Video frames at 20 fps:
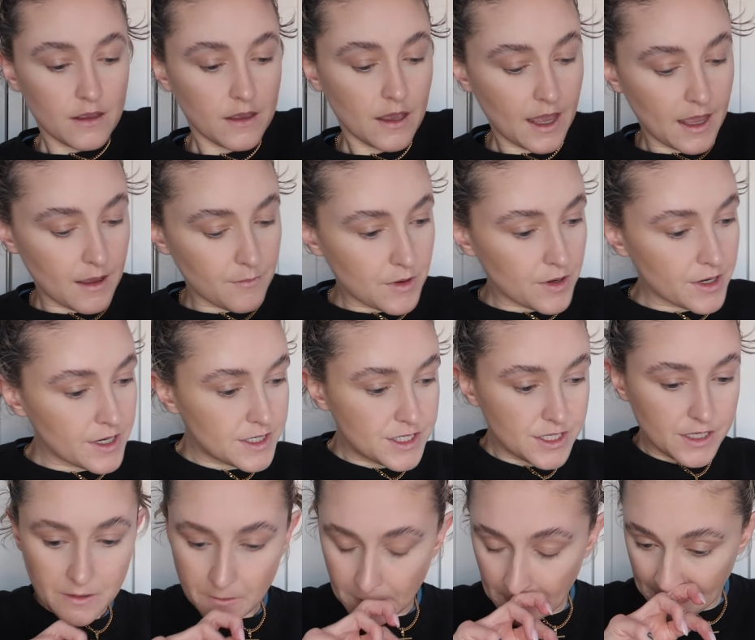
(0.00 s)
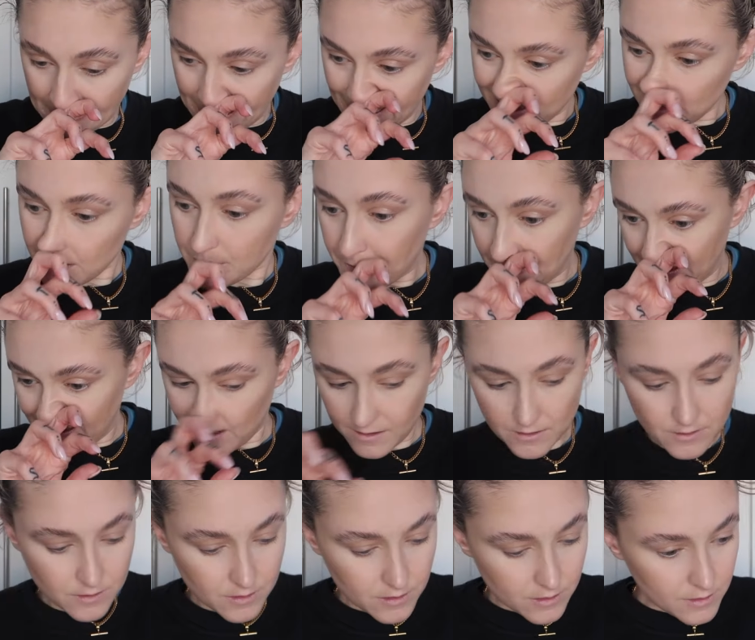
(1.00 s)
Okay, I'm gonna do a little bit
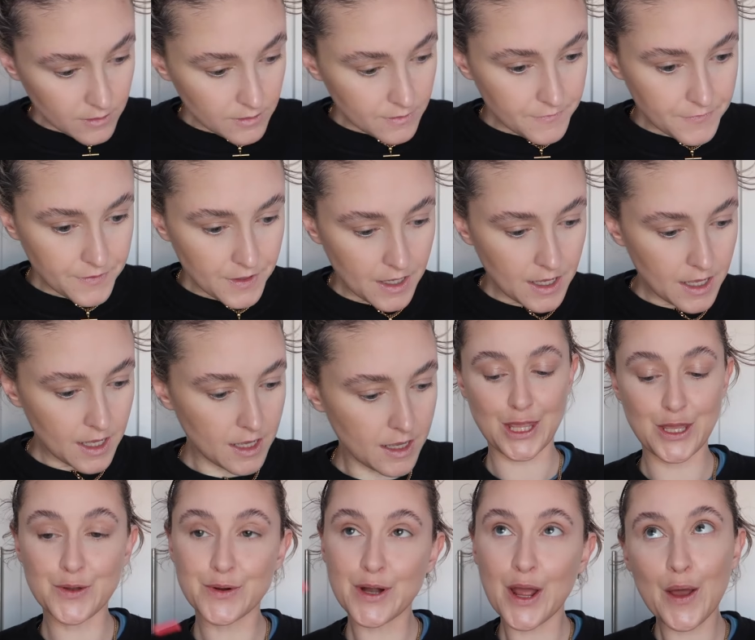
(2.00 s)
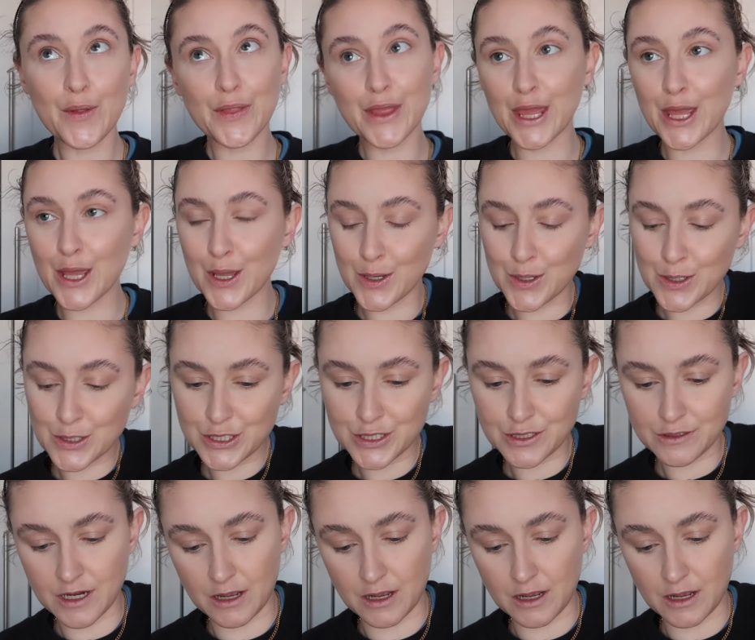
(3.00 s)
of, you know, the huge.